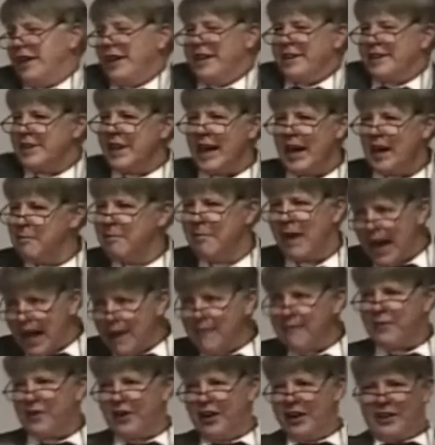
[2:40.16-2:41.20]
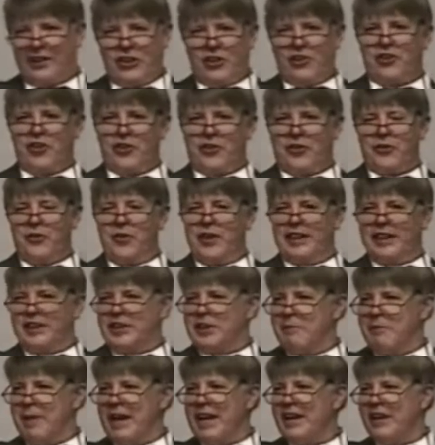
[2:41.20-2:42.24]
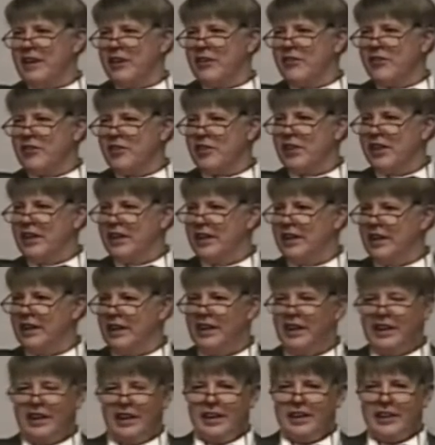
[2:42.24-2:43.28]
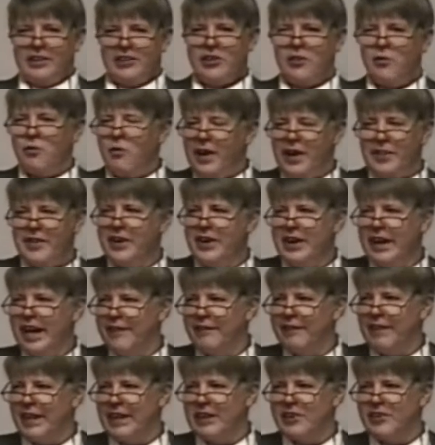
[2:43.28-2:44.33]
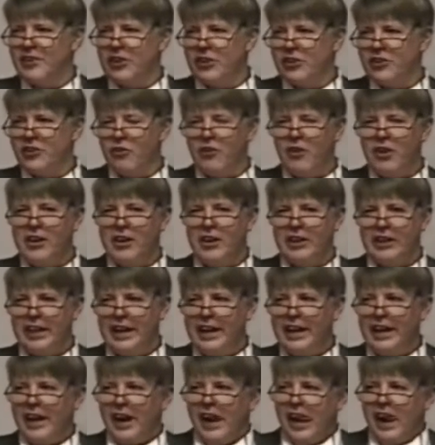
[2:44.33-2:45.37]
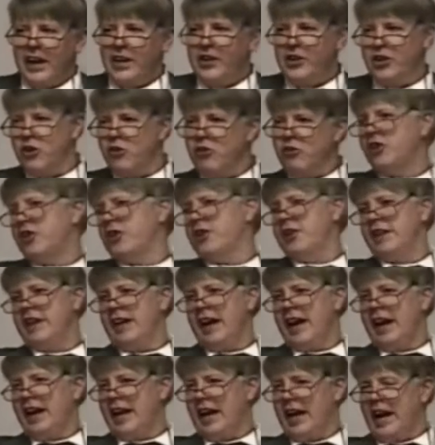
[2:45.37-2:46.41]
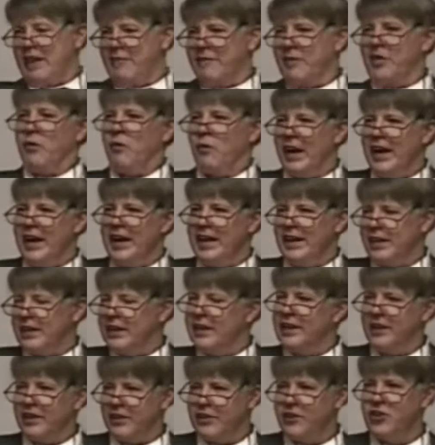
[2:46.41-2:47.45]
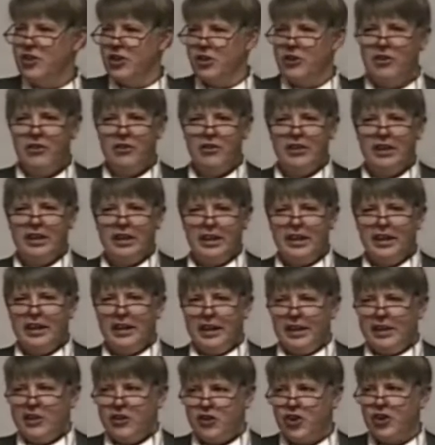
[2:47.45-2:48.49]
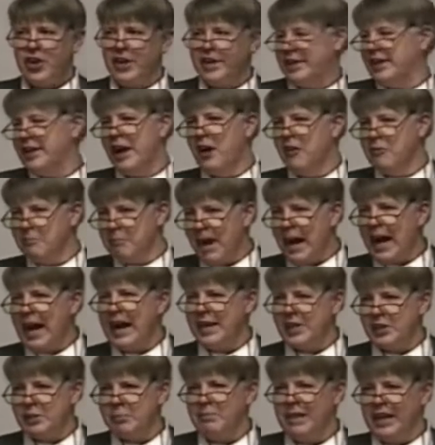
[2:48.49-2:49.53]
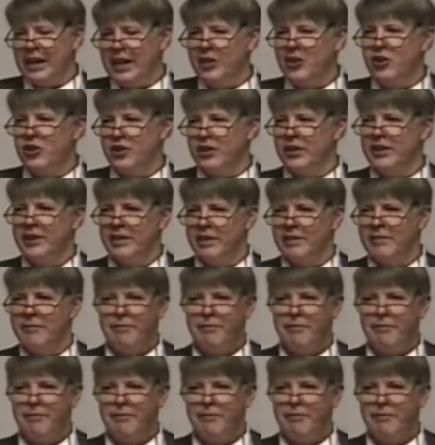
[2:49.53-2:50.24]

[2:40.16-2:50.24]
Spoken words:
It's not my fault that you're throwing the tomatoes, so whether or not that's disorderly, you should not have the right to shut down my speech.